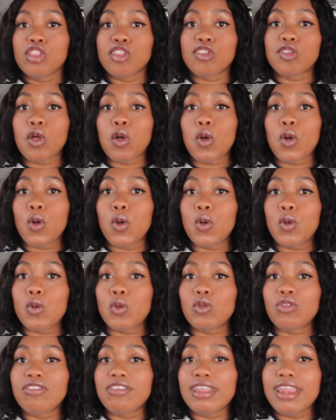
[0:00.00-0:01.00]

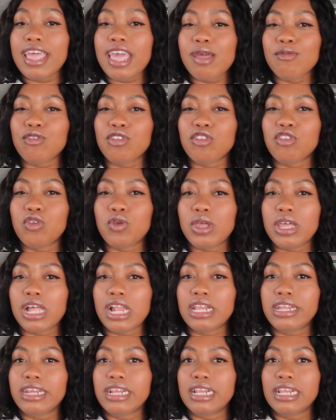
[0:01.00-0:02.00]
so today i'm just doing a
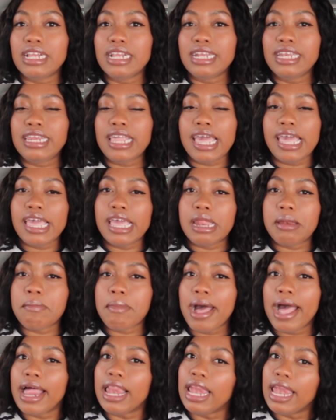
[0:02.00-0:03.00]
little day in
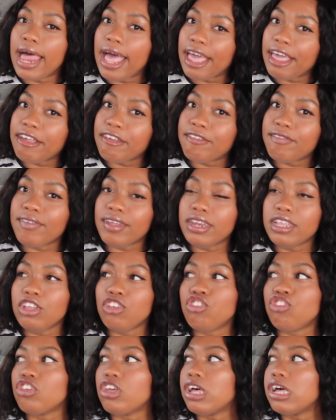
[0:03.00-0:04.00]
my life
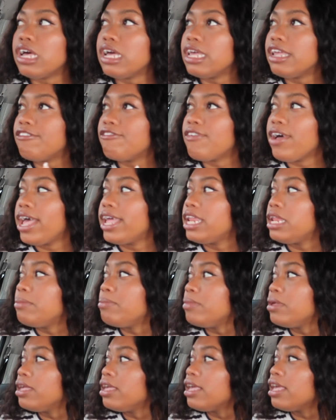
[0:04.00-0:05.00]
Annesha invited
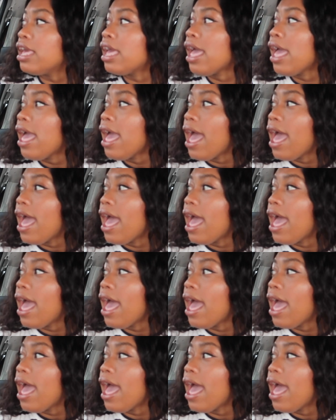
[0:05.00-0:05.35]
me